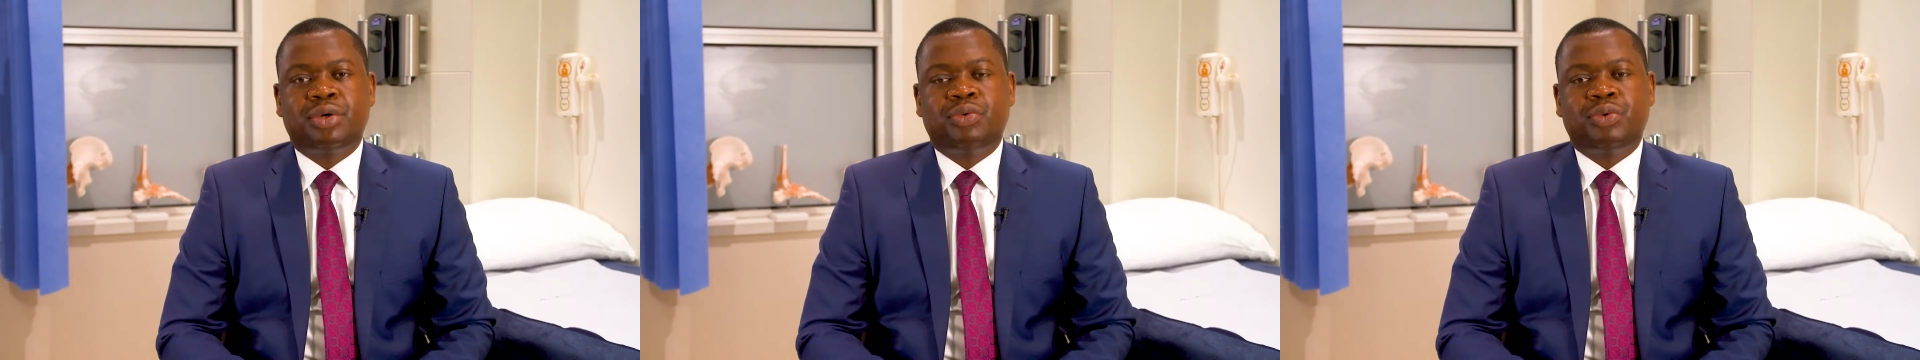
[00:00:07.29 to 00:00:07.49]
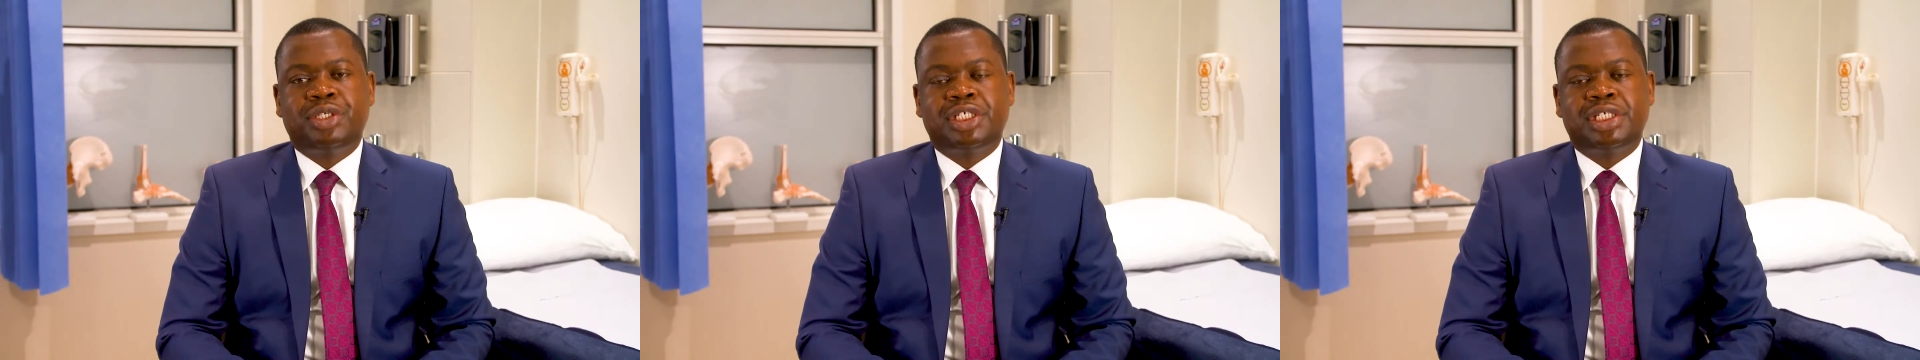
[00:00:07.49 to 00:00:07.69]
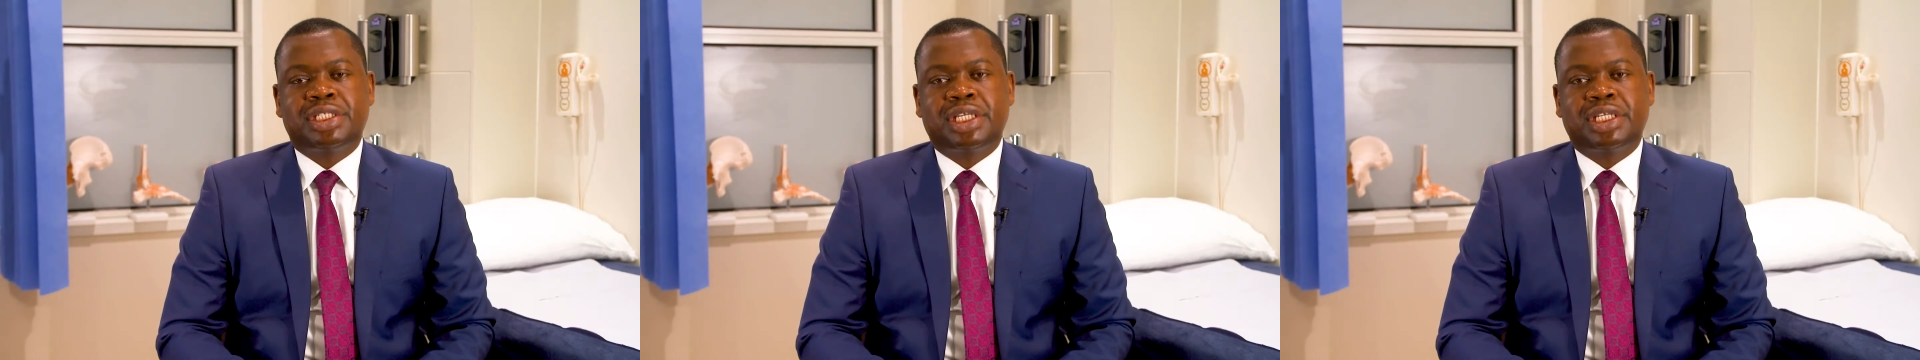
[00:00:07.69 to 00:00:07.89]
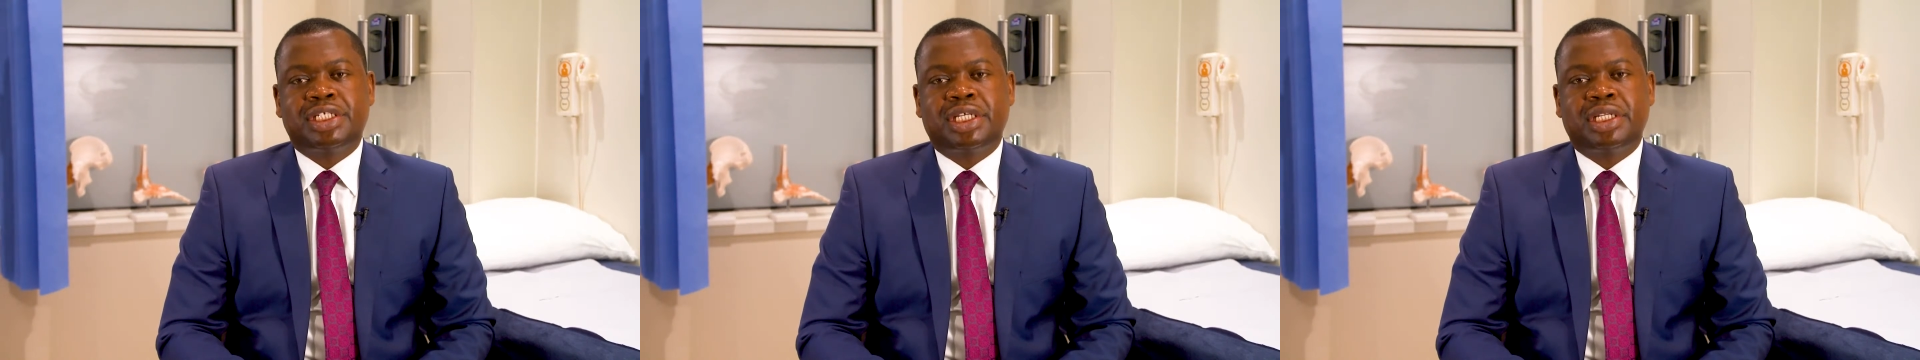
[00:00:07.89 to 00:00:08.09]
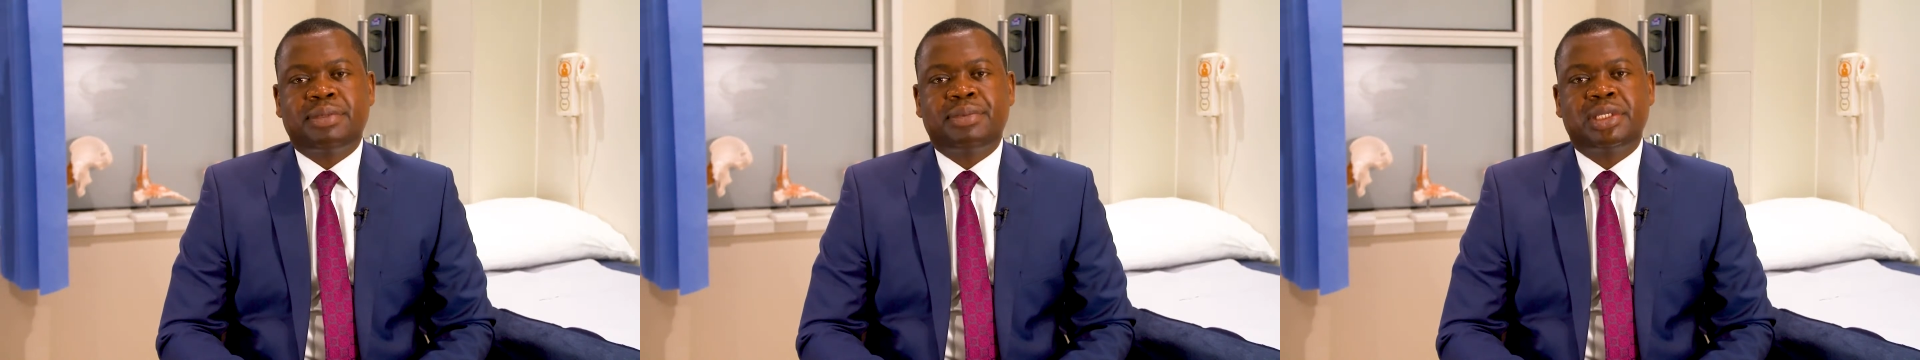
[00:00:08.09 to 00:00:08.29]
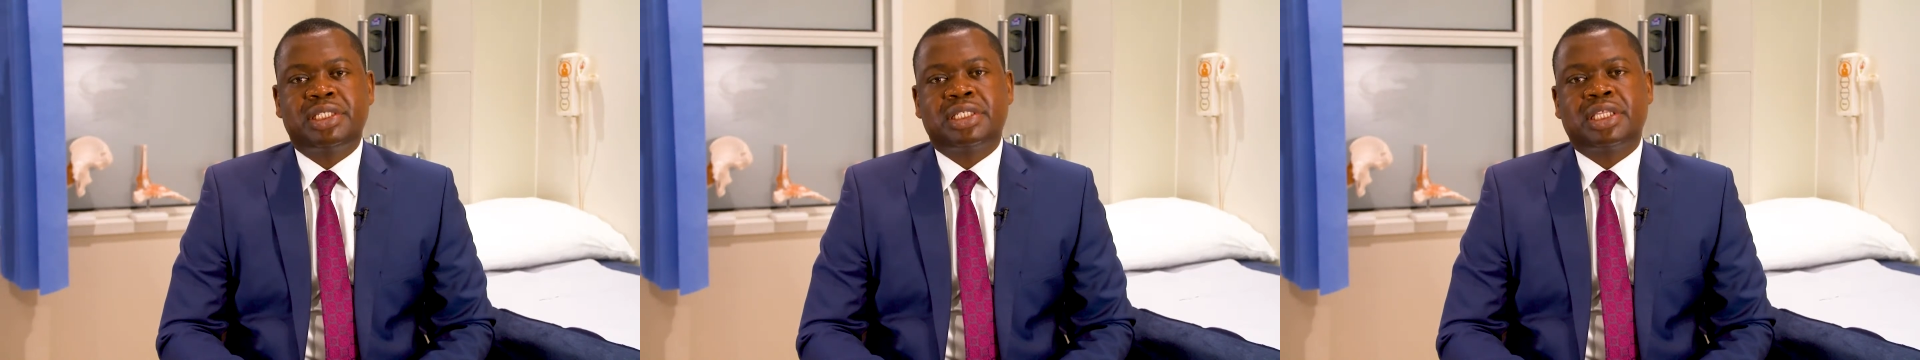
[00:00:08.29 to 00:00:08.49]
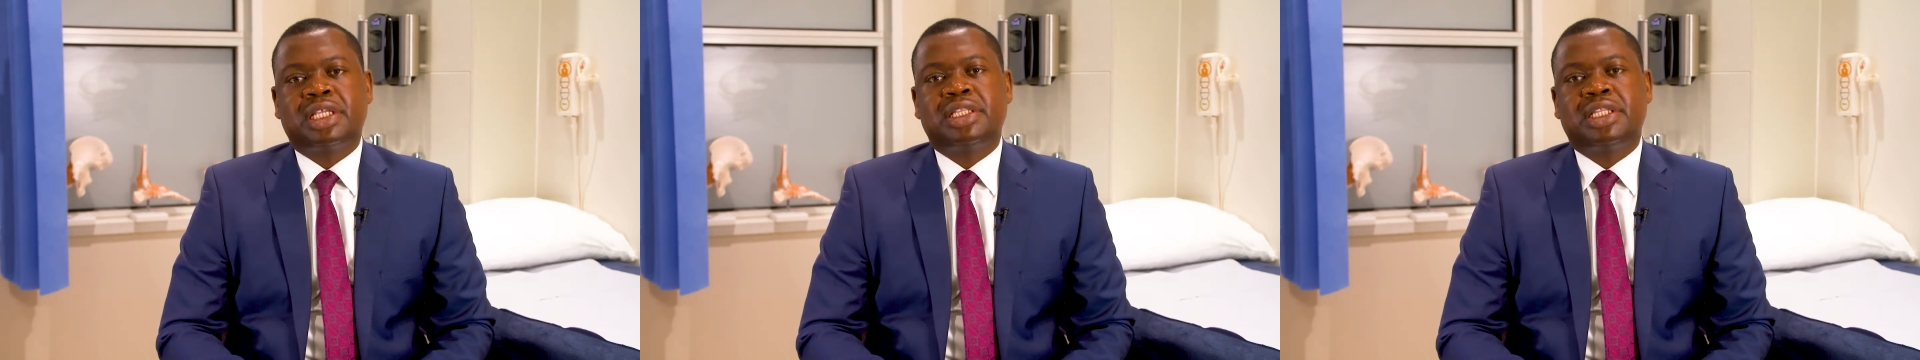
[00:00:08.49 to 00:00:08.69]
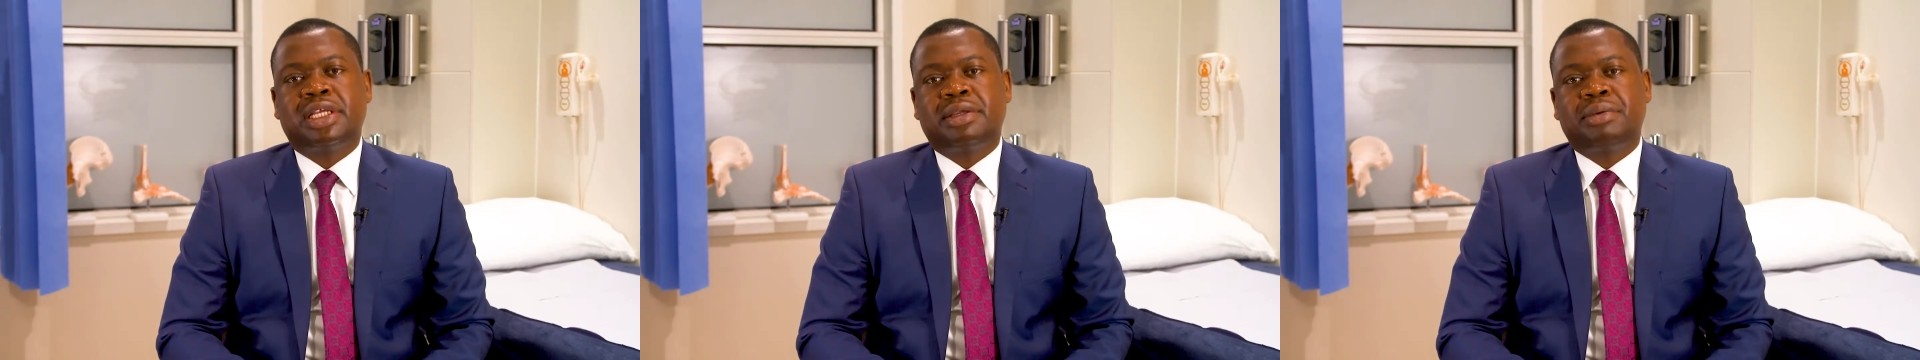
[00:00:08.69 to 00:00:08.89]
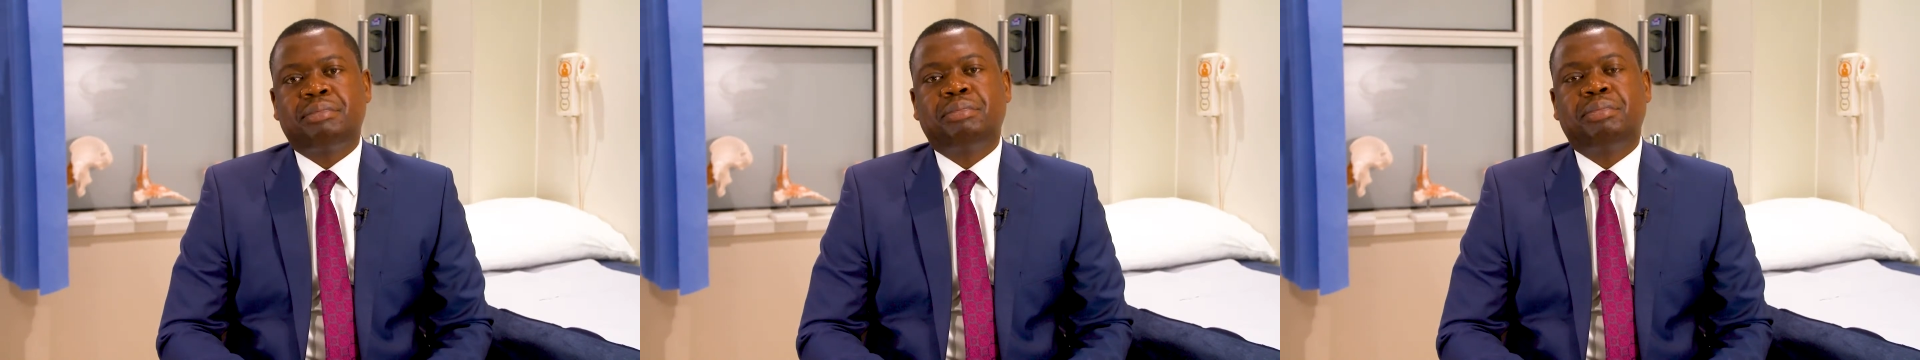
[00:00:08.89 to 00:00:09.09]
which essentially means that the